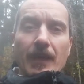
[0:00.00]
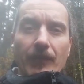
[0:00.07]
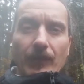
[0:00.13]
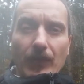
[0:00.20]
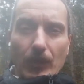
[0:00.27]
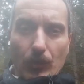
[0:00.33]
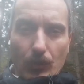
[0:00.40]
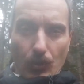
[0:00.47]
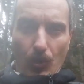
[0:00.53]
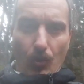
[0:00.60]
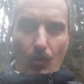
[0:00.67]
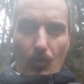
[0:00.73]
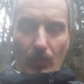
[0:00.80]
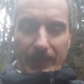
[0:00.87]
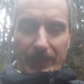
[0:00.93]
the
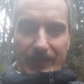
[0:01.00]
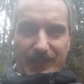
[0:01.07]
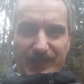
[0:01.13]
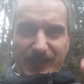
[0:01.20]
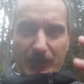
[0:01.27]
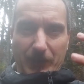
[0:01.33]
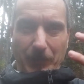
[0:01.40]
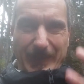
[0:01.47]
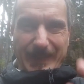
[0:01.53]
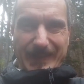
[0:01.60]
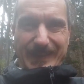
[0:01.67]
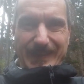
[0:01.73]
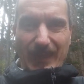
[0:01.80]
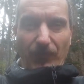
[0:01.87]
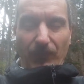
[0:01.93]
goal is
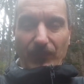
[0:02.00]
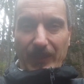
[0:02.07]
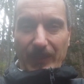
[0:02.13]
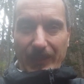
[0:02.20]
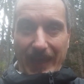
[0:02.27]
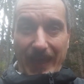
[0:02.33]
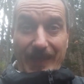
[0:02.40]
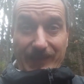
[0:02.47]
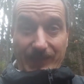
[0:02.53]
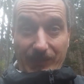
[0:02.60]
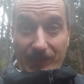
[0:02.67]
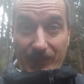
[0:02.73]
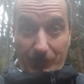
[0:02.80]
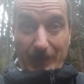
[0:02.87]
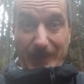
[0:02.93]
specific, S,
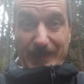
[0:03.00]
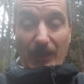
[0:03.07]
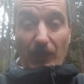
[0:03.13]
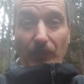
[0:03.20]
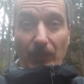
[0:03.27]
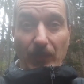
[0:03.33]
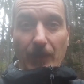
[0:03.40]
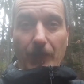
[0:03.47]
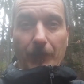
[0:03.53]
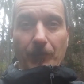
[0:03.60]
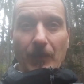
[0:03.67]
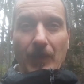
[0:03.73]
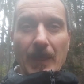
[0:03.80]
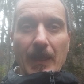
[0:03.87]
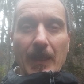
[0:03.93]
specific.
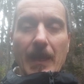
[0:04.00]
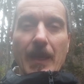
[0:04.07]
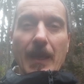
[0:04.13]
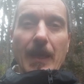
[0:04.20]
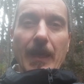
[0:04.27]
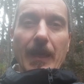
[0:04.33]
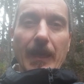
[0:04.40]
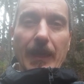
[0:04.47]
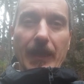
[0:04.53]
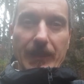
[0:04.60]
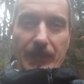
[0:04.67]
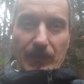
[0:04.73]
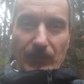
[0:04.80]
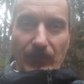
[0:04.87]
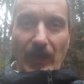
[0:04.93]
It
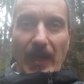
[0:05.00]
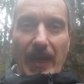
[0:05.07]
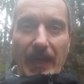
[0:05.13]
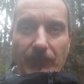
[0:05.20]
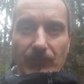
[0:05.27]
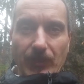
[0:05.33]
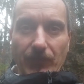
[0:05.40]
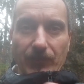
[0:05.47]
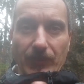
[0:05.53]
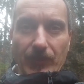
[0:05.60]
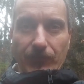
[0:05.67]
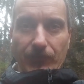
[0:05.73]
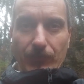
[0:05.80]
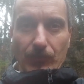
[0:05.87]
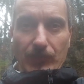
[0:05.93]
is five different
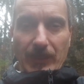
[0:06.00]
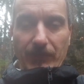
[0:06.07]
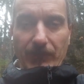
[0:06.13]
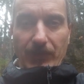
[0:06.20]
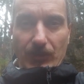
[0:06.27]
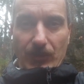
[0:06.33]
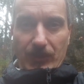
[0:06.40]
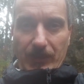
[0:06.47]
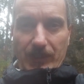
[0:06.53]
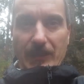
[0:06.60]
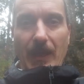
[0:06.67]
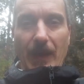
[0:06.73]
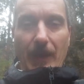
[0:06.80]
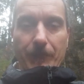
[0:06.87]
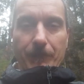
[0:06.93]
fruit and veggies a
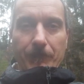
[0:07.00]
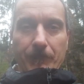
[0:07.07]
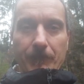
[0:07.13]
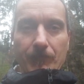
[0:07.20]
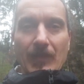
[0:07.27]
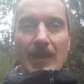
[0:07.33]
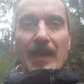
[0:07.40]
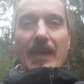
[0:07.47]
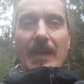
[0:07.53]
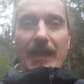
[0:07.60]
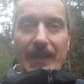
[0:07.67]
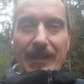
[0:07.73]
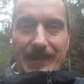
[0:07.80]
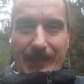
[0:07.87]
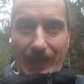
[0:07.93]
day. It
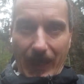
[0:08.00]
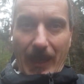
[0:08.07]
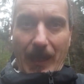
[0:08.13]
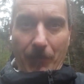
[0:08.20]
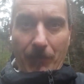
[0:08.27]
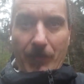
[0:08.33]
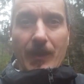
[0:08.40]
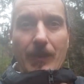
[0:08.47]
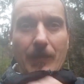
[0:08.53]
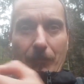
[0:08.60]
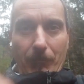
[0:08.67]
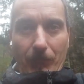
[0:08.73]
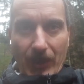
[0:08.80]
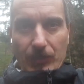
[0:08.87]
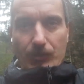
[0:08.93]
is M,
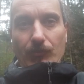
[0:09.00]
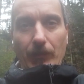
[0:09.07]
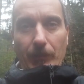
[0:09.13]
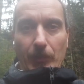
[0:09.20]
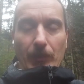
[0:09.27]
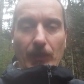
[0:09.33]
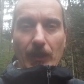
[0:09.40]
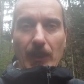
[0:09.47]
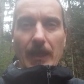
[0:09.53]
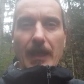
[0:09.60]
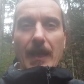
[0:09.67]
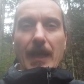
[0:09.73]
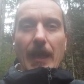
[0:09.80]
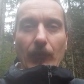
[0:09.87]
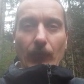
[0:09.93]
measurable.
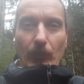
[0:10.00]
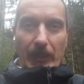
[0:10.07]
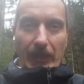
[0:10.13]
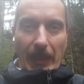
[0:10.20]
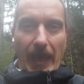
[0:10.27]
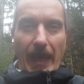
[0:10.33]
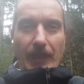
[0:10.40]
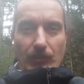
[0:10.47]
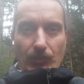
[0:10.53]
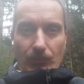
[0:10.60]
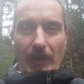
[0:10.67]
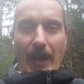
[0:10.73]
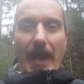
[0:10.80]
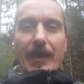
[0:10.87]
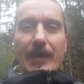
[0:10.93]
We can
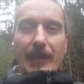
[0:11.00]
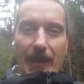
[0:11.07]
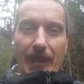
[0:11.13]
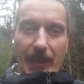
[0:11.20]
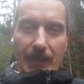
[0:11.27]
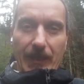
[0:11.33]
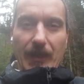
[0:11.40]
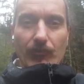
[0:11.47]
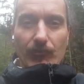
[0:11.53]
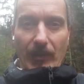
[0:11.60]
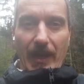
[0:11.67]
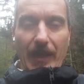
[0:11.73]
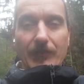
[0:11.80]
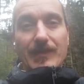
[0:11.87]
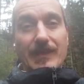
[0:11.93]
track 80
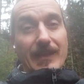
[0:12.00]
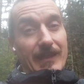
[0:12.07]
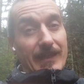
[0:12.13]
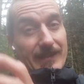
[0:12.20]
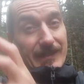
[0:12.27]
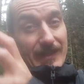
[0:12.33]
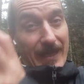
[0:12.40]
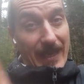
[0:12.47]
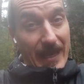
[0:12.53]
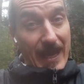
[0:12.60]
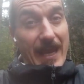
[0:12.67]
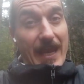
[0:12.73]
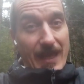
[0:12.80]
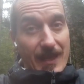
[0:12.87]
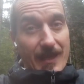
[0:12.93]
grams. It is
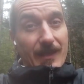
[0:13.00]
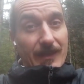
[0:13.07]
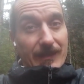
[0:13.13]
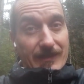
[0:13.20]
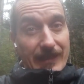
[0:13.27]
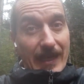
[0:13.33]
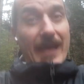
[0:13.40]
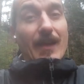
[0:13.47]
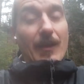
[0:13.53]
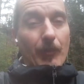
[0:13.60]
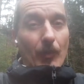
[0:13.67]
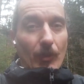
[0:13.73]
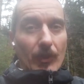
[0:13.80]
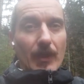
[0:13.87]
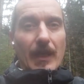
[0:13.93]
A,
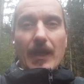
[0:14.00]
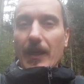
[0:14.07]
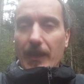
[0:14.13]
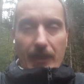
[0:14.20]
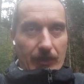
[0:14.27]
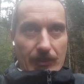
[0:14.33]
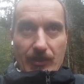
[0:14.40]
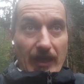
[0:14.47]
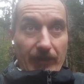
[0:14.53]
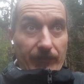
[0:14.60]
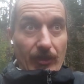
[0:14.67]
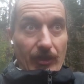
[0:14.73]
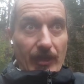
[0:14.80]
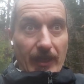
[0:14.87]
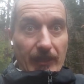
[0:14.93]
attainable. It is not
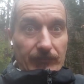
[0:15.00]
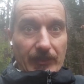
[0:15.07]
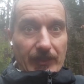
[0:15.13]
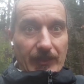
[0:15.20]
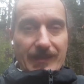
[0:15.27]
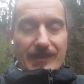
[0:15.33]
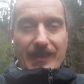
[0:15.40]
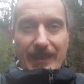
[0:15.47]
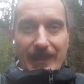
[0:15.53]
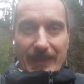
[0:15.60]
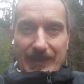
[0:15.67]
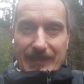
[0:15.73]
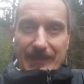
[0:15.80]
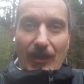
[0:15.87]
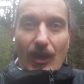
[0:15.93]
very unrealistic. It
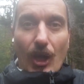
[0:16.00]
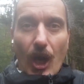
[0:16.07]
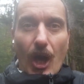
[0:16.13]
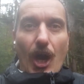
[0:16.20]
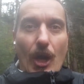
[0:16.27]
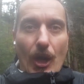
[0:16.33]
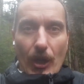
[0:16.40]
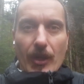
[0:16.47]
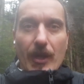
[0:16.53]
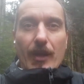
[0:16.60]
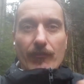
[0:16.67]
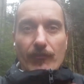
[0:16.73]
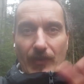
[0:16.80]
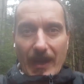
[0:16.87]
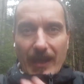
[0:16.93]
is R,
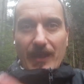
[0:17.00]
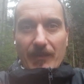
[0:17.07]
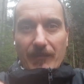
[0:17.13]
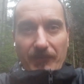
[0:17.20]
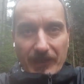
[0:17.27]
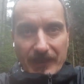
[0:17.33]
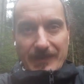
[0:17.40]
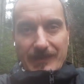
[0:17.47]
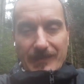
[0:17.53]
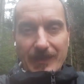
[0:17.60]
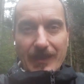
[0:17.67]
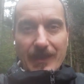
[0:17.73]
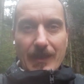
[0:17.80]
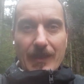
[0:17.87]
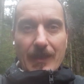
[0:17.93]
relevant.
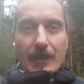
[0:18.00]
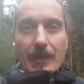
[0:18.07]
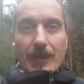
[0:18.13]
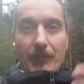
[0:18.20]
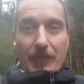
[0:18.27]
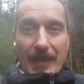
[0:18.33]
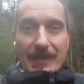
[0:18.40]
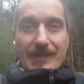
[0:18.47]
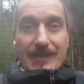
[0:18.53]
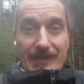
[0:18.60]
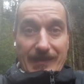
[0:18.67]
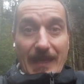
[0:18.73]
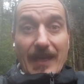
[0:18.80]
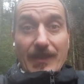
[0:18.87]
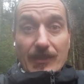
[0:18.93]
It makes
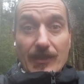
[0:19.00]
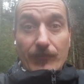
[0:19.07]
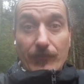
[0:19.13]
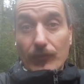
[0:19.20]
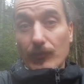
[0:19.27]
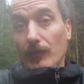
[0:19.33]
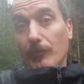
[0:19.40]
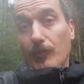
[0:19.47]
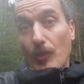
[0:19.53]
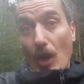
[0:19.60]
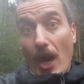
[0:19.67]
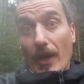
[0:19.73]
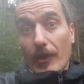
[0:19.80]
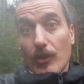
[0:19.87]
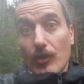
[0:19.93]
sense for the
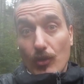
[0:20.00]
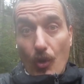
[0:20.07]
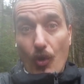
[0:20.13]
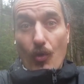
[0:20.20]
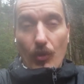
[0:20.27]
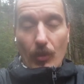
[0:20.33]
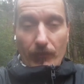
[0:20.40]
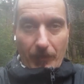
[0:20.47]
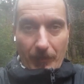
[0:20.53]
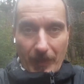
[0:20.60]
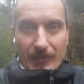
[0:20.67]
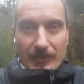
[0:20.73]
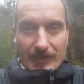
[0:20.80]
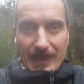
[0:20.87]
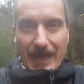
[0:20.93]
broader goal of a
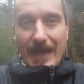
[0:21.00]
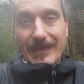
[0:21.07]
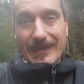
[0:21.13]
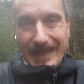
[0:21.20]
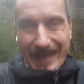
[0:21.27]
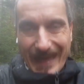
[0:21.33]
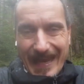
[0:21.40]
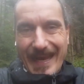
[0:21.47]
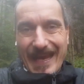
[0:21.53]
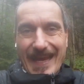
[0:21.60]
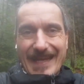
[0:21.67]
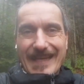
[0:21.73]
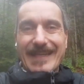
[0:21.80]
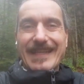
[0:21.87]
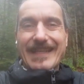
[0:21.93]
better diet,
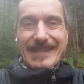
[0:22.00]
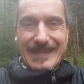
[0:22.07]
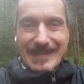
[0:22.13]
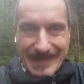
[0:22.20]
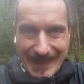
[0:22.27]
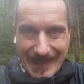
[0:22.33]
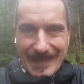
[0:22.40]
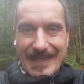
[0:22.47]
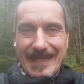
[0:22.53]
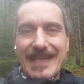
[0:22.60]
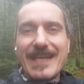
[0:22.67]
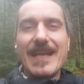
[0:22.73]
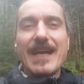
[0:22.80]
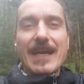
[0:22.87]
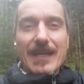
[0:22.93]
and it is
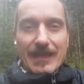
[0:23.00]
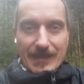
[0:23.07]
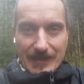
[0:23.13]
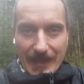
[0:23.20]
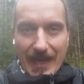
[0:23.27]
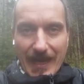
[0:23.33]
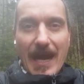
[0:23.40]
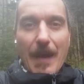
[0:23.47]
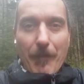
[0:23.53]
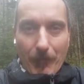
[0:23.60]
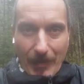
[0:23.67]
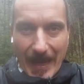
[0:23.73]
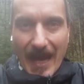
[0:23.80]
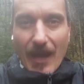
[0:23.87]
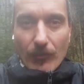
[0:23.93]
T, time
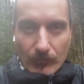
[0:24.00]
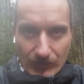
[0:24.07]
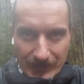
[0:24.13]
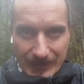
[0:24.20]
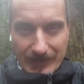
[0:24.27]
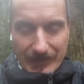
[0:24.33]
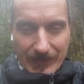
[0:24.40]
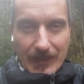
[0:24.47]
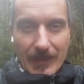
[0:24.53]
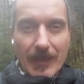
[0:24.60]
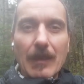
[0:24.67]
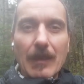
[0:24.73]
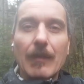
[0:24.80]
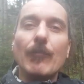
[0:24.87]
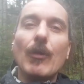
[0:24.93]
bound,
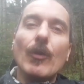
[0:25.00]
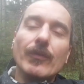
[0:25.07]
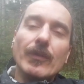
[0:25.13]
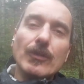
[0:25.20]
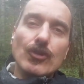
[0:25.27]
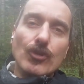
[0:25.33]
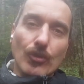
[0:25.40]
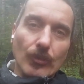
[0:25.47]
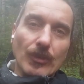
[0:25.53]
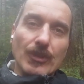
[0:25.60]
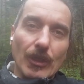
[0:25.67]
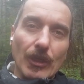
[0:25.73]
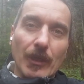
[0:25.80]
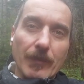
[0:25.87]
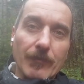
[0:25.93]
both in short
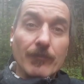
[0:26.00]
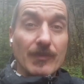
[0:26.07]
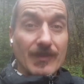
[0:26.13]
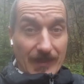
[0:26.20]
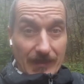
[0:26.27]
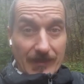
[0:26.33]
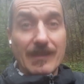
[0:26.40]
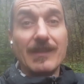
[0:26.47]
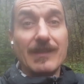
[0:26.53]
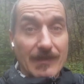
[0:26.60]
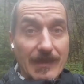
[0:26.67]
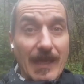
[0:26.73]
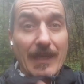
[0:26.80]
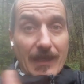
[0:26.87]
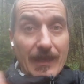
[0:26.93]
term, since it's
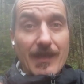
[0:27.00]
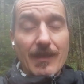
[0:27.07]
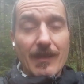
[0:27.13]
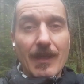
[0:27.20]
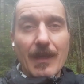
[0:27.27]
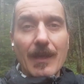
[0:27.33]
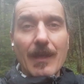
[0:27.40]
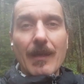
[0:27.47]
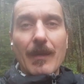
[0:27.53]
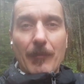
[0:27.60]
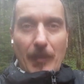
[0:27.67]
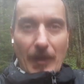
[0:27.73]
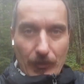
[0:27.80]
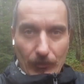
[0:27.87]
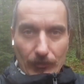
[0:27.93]
daily,
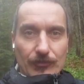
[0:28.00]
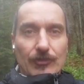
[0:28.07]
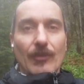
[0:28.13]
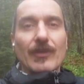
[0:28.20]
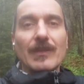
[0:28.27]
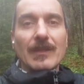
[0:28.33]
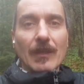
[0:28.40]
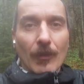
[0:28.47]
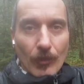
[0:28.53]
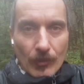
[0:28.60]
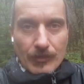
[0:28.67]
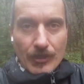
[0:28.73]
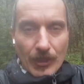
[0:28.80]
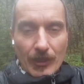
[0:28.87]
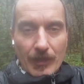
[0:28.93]
but also in the long
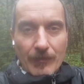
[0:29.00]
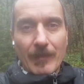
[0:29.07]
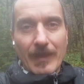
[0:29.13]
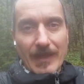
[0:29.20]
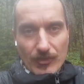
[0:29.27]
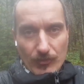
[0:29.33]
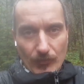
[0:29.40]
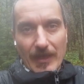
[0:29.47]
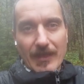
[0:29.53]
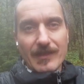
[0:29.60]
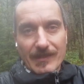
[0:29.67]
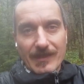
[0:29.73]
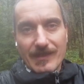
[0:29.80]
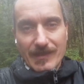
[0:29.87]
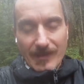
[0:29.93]
term as well,
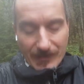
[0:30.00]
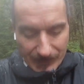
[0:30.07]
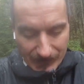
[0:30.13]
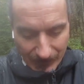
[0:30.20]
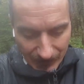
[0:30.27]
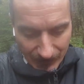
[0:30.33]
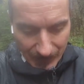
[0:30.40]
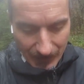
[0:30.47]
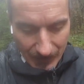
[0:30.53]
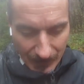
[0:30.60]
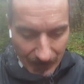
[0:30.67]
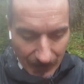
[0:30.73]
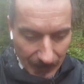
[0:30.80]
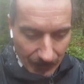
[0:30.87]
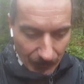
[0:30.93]
since it's
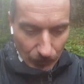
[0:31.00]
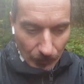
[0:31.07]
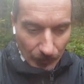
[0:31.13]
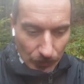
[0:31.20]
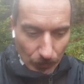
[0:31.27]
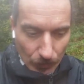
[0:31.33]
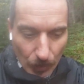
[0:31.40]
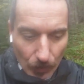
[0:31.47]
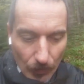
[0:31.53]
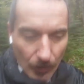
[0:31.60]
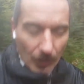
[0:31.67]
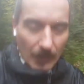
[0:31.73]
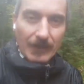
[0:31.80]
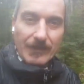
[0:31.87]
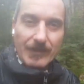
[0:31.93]
going to go
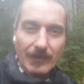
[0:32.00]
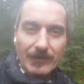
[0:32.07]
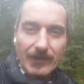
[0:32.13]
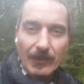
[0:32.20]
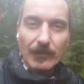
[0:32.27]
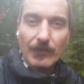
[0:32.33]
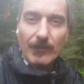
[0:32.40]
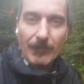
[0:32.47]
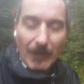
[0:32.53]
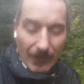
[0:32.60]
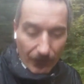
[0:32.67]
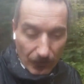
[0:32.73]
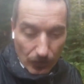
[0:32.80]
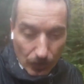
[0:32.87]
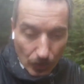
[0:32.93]
on until the end of the
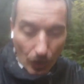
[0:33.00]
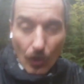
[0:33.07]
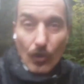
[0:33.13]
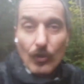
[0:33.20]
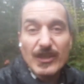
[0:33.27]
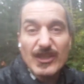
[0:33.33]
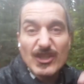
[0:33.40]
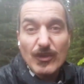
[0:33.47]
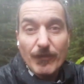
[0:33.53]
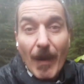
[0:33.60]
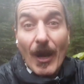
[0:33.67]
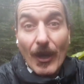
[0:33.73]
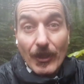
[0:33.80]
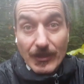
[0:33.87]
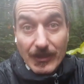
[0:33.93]
month. So
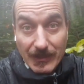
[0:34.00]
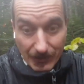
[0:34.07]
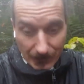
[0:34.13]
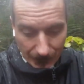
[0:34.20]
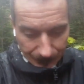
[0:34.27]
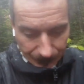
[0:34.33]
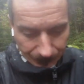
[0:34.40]
smart.